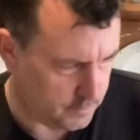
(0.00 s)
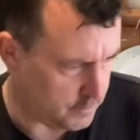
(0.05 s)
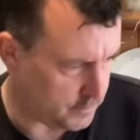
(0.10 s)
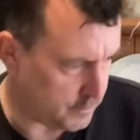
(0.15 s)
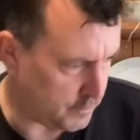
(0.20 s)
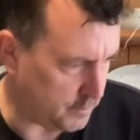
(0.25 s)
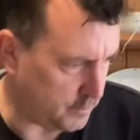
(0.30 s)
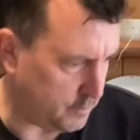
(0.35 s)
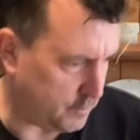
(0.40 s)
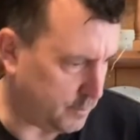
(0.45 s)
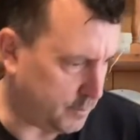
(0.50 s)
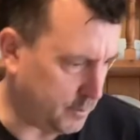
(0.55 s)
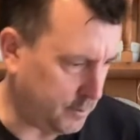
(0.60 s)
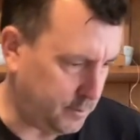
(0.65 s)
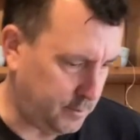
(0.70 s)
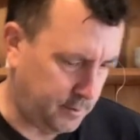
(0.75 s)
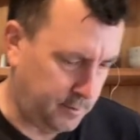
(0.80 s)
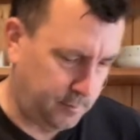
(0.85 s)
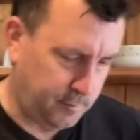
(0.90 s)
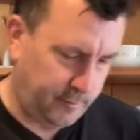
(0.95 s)
So I
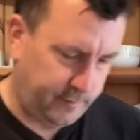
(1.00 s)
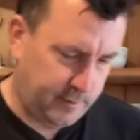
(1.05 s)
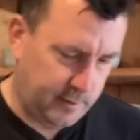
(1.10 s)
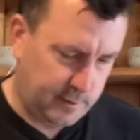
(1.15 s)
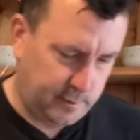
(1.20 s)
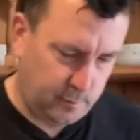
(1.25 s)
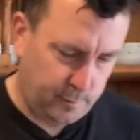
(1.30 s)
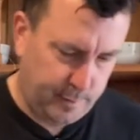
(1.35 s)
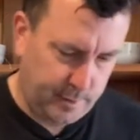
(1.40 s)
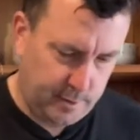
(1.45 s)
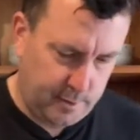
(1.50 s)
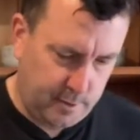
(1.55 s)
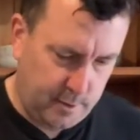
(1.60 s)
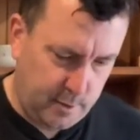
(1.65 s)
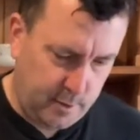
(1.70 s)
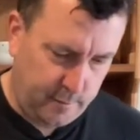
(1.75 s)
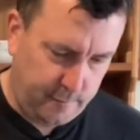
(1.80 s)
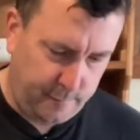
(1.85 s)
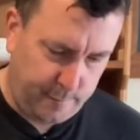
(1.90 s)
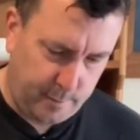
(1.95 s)
don't know whether this will be
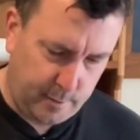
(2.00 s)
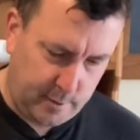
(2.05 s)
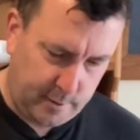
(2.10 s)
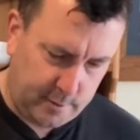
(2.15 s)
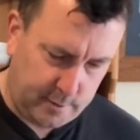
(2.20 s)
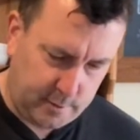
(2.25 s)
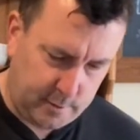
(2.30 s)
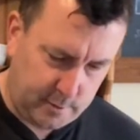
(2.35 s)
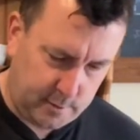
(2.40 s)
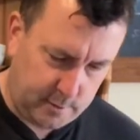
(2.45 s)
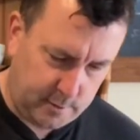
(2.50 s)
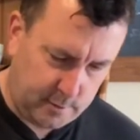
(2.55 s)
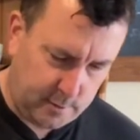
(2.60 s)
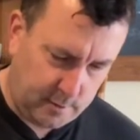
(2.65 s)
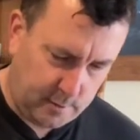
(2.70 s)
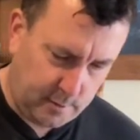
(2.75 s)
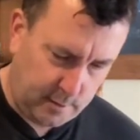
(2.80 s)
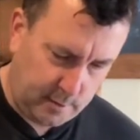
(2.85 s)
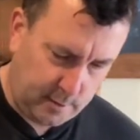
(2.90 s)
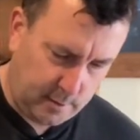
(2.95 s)
enough, but let's just
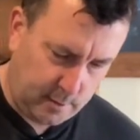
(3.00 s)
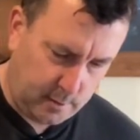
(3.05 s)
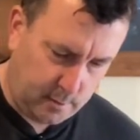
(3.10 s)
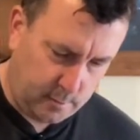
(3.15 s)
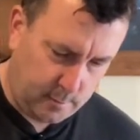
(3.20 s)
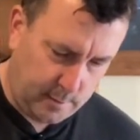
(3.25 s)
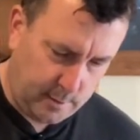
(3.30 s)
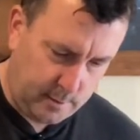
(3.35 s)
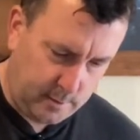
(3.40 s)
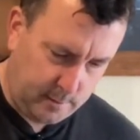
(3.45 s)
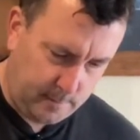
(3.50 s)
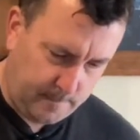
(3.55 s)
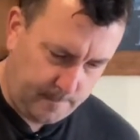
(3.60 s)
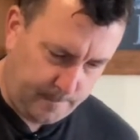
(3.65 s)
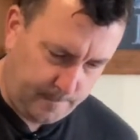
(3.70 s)
get going.